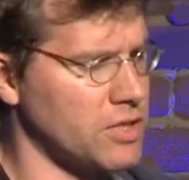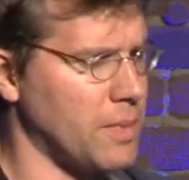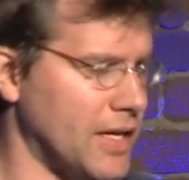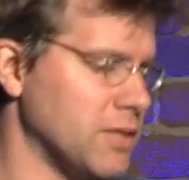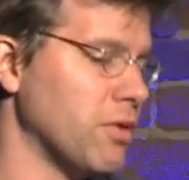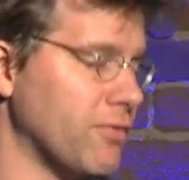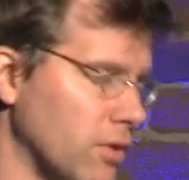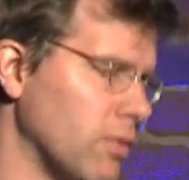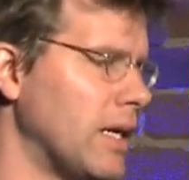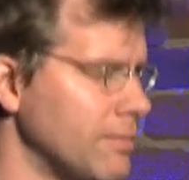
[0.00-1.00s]
responsible
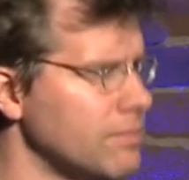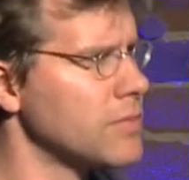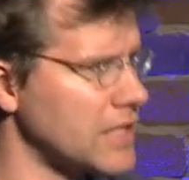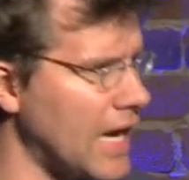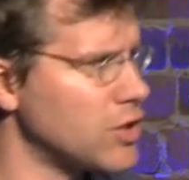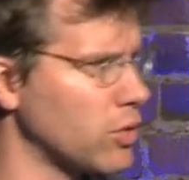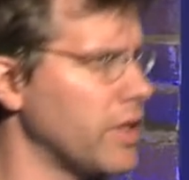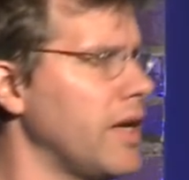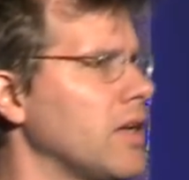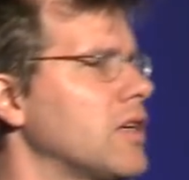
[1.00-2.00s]
for, well,
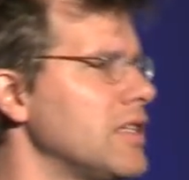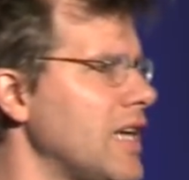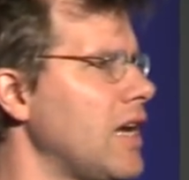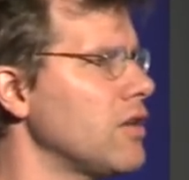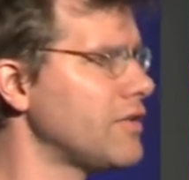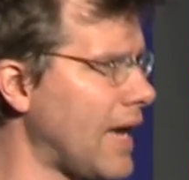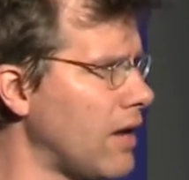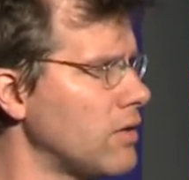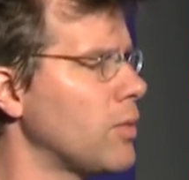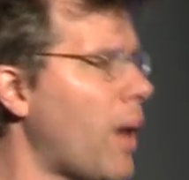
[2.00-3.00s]
scheduling containers
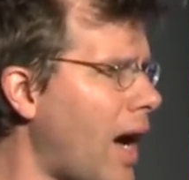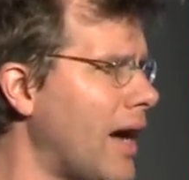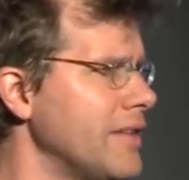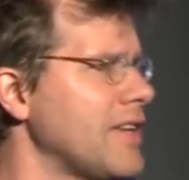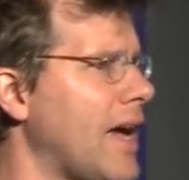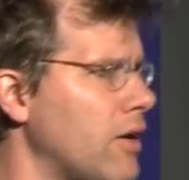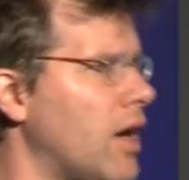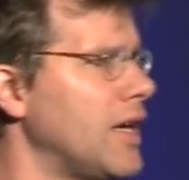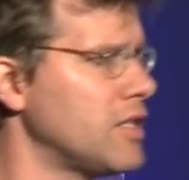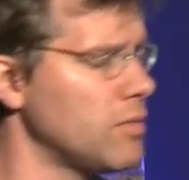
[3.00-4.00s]
out or pods out
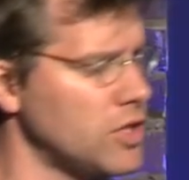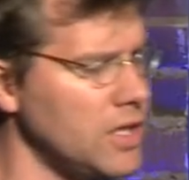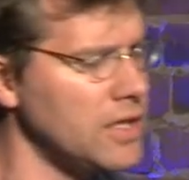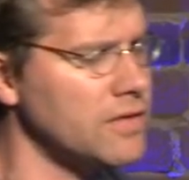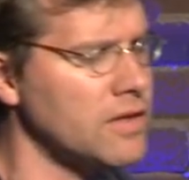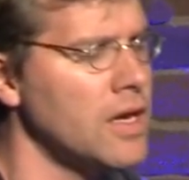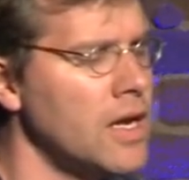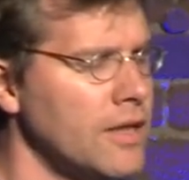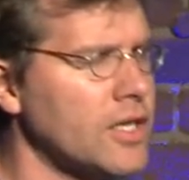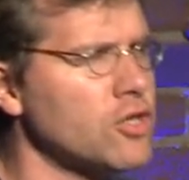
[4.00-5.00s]
onto machines.
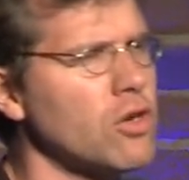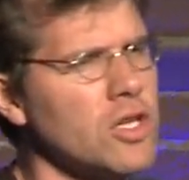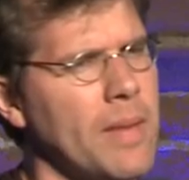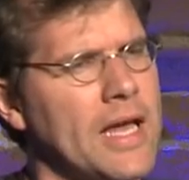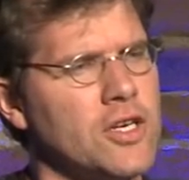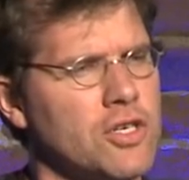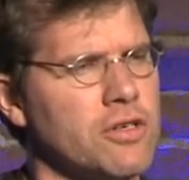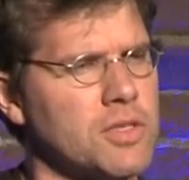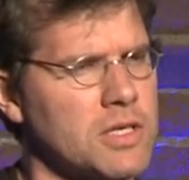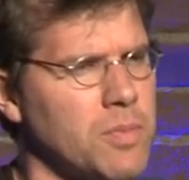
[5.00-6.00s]
The controller
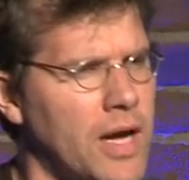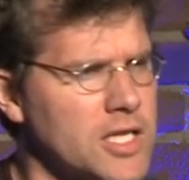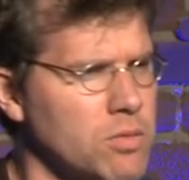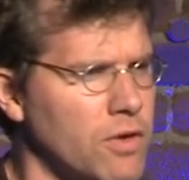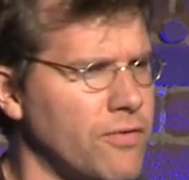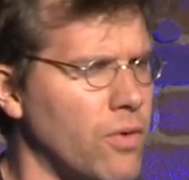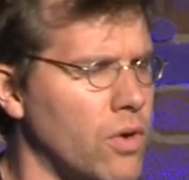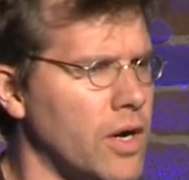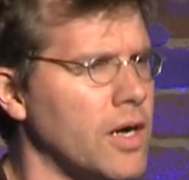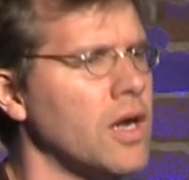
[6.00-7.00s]
manager is responsible
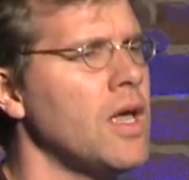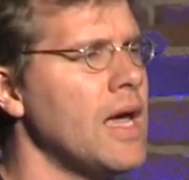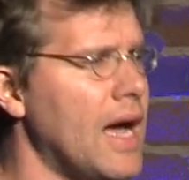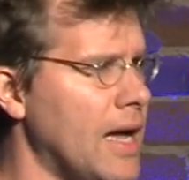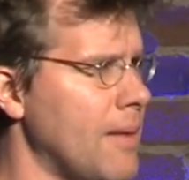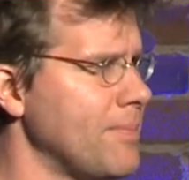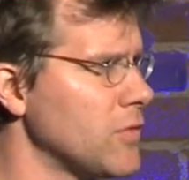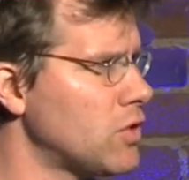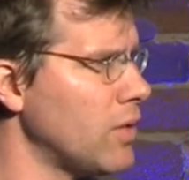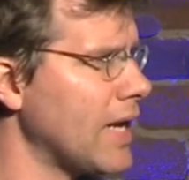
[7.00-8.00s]
for
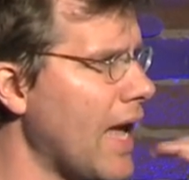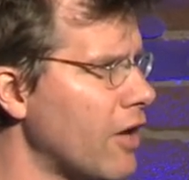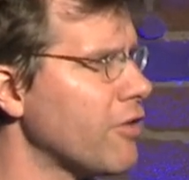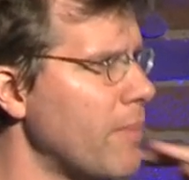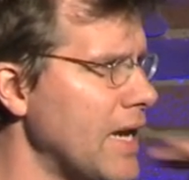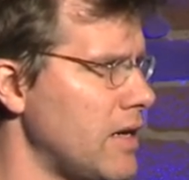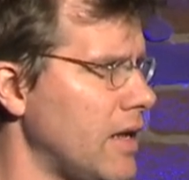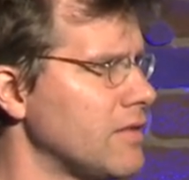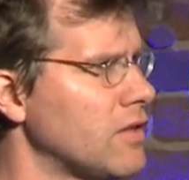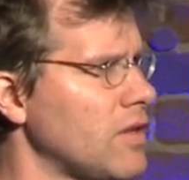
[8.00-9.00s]
doing health
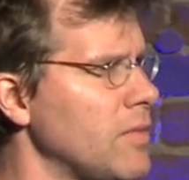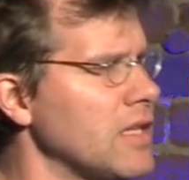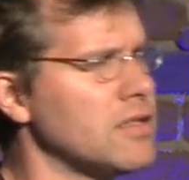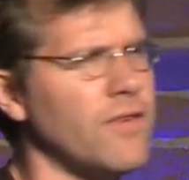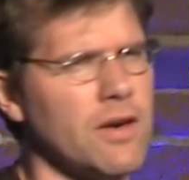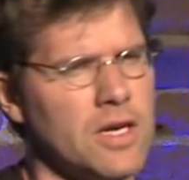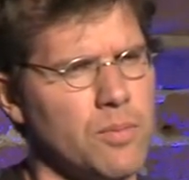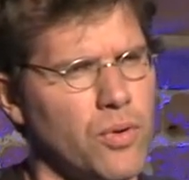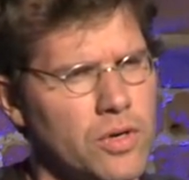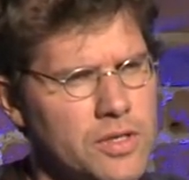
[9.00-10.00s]
maintenance. So something that's very
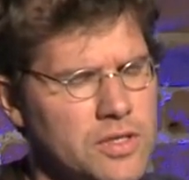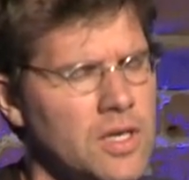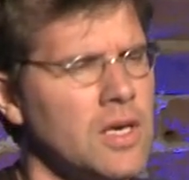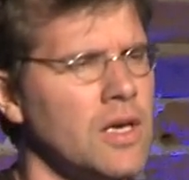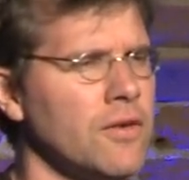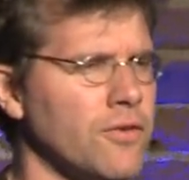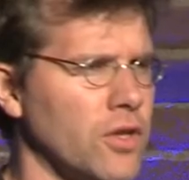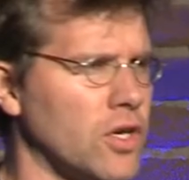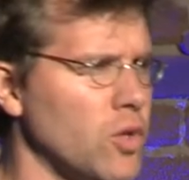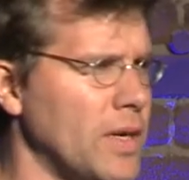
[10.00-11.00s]
important for
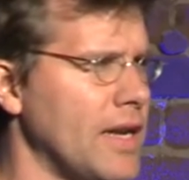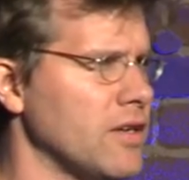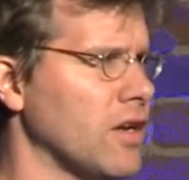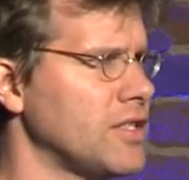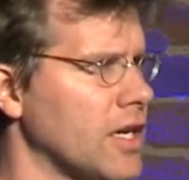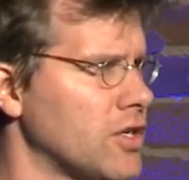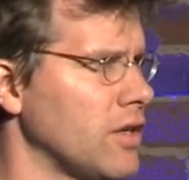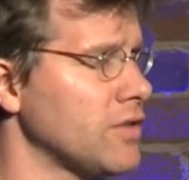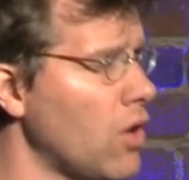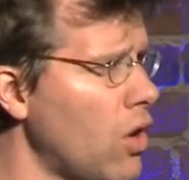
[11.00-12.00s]
the Kubernetes architecture
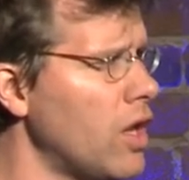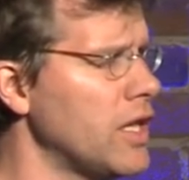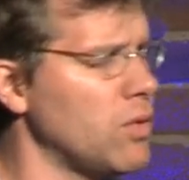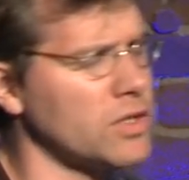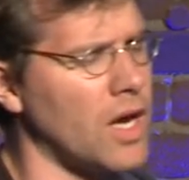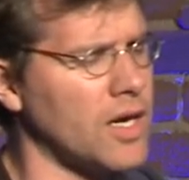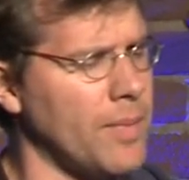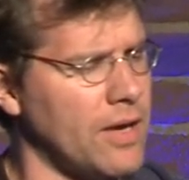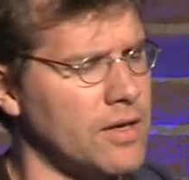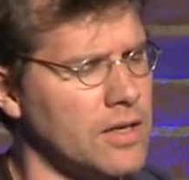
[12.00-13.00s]
as a whole, and then we'll talk
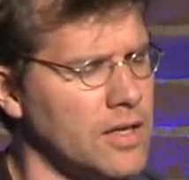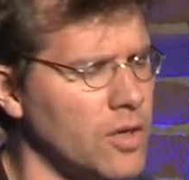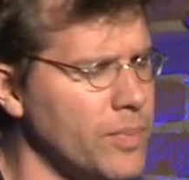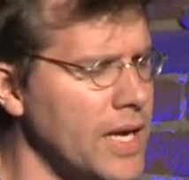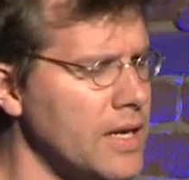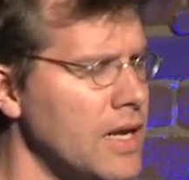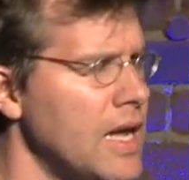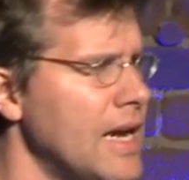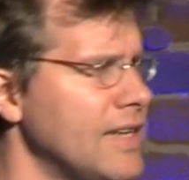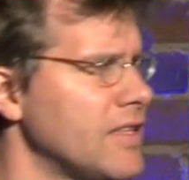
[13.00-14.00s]
about in a little bit,
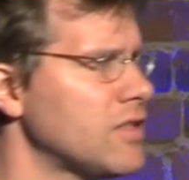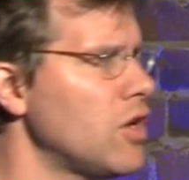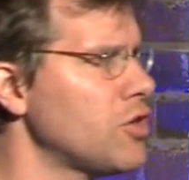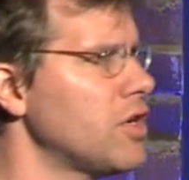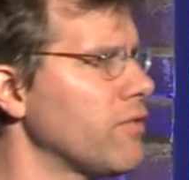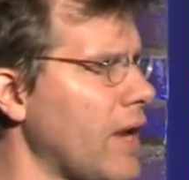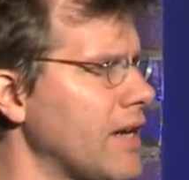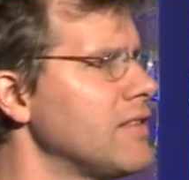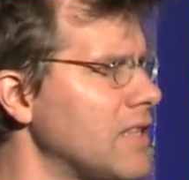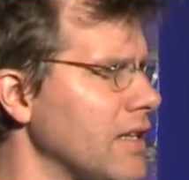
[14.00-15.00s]
is this notion of
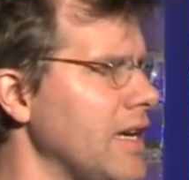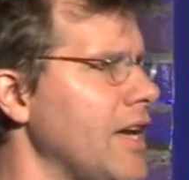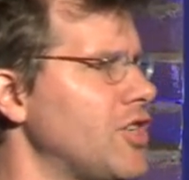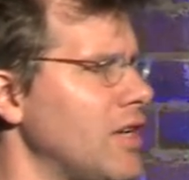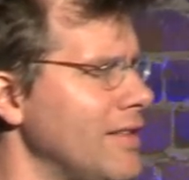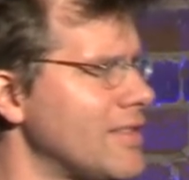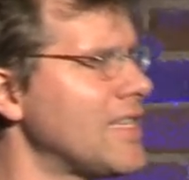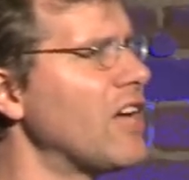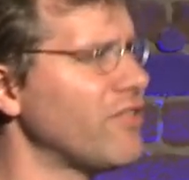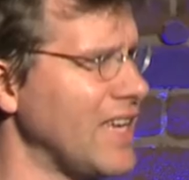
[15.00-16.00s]
reconciliation and
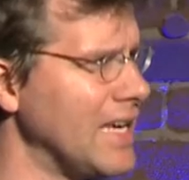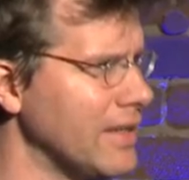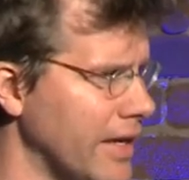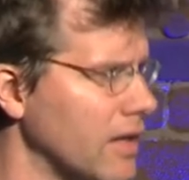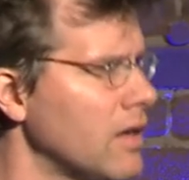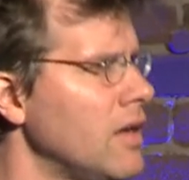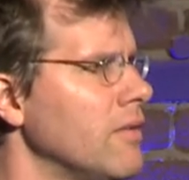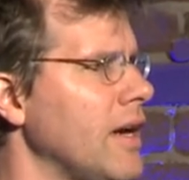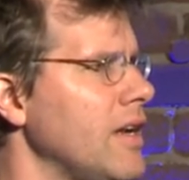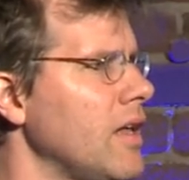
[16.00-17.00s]
self-healing,
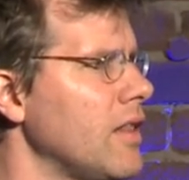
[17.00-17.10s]
right?